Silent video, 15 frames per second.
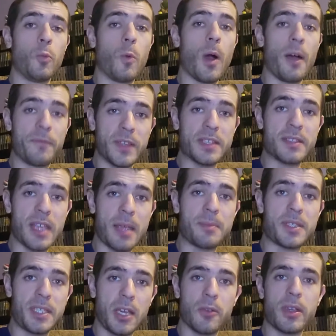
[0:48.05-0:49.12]
of the same
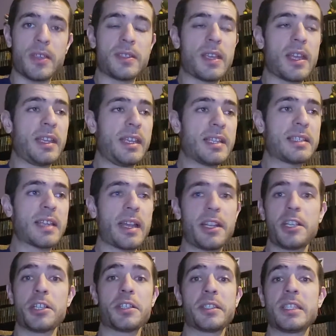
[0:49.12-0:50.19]
series, and he decided
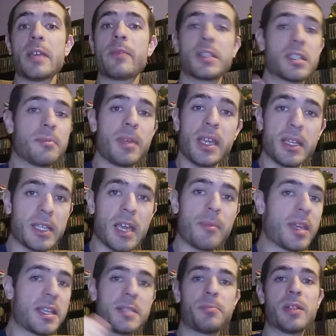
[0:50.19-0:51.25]
to just give it to me and gave
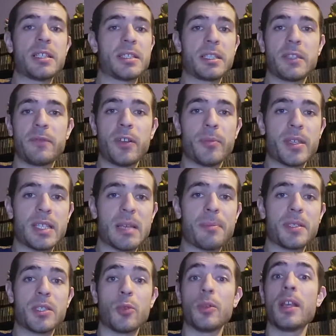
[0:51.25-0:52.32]
me his blessing to film this
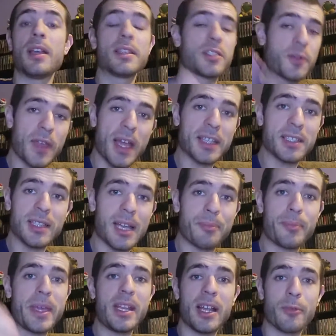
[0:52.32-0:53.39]
episode. So thanks a
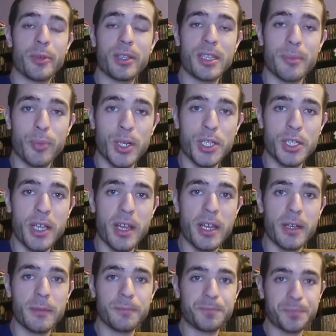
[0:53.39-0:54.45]
lot, Pete. I really appreciate
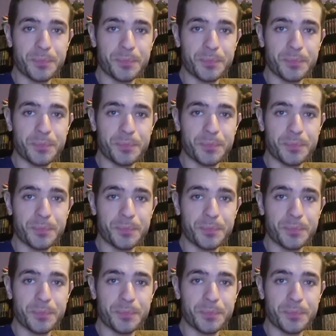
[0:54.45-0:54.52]
it.